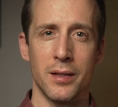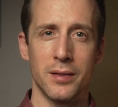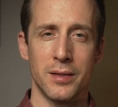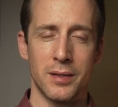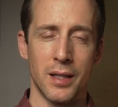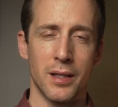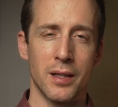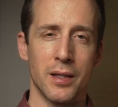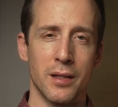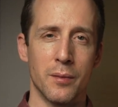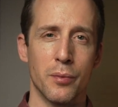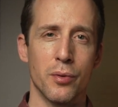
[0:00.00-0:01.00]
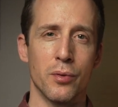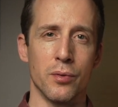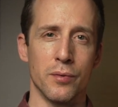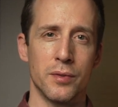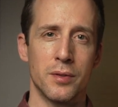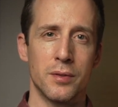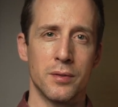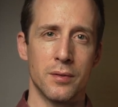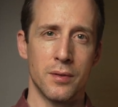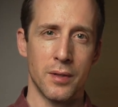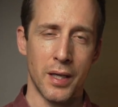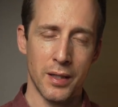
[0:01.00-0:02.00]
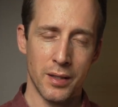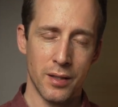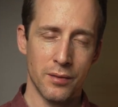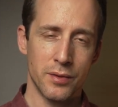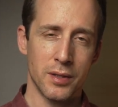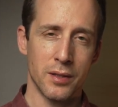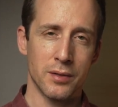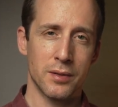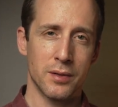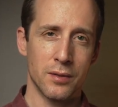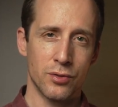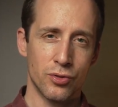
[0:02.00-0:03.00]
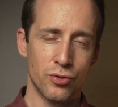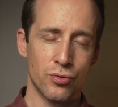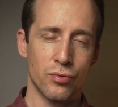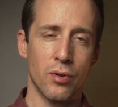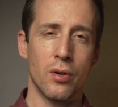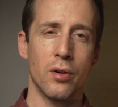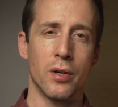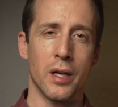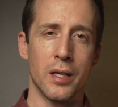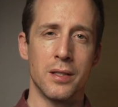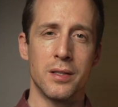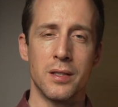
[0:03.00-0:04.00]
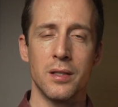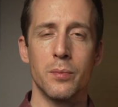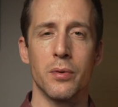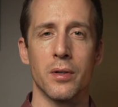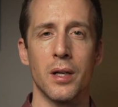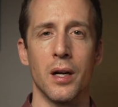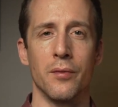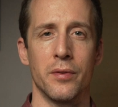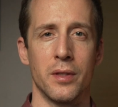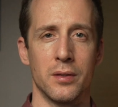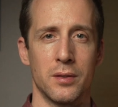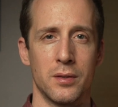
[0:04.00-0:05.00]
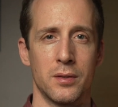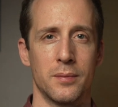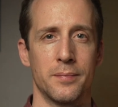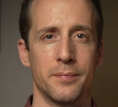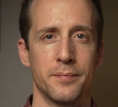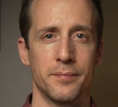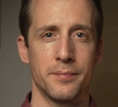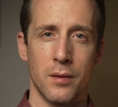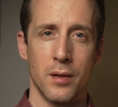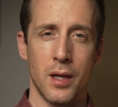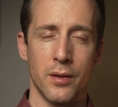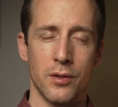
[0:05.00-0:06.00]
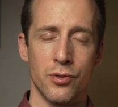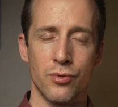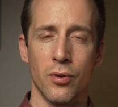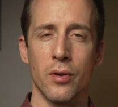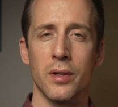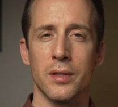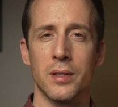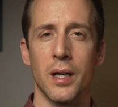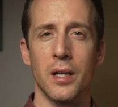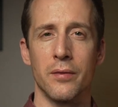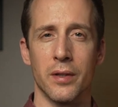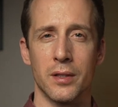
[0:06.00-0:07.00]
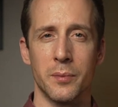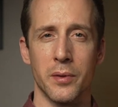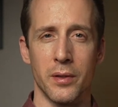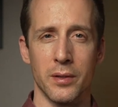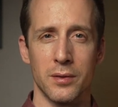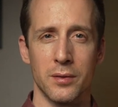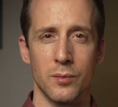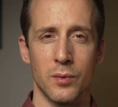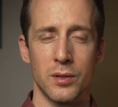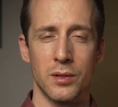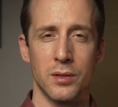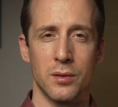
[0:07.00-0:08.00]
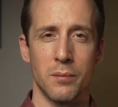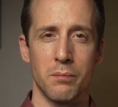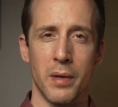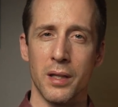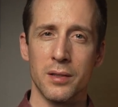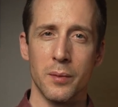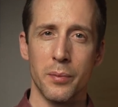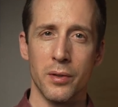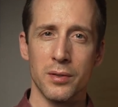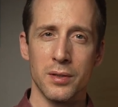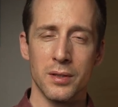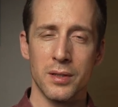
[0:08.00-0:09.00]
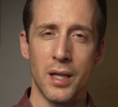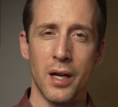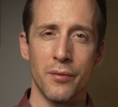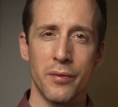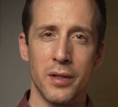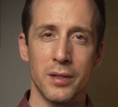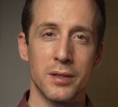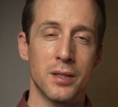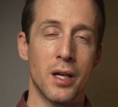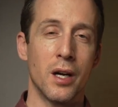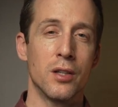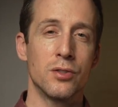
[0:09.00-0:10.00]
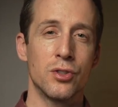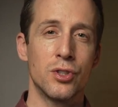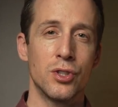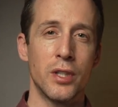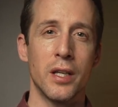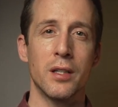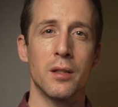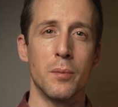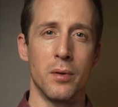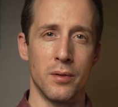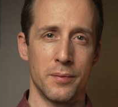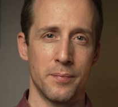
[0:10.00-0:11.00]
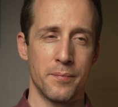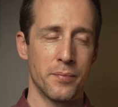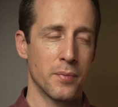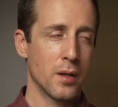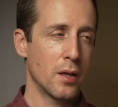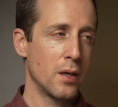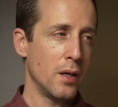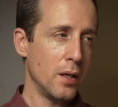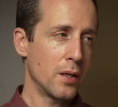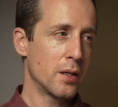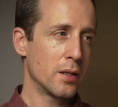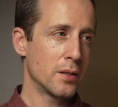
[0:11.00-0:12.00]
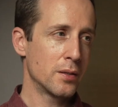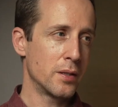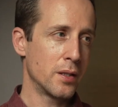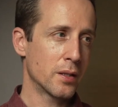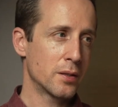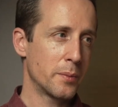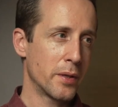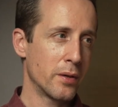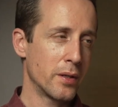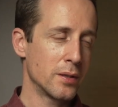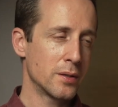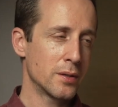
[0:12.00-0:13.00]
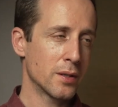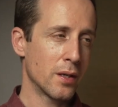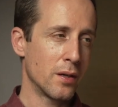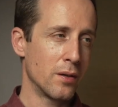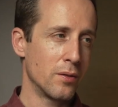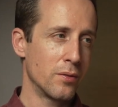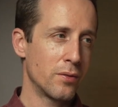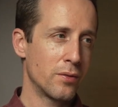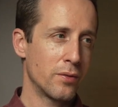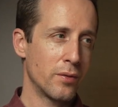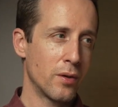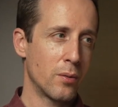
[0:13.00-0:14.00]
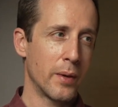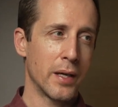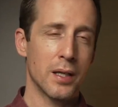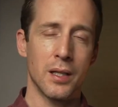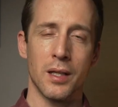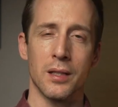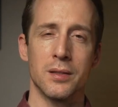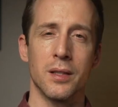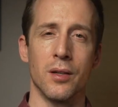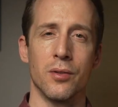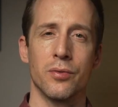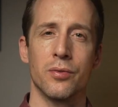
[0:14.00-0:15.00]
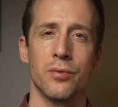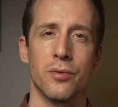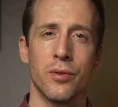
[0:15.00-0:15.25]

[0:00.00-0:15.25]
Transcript: steadily improves. That gives us a strong and deeper confidence. And the strongest kind of experience, which makes a person's confidence unshakable, is the experience of awakening itself,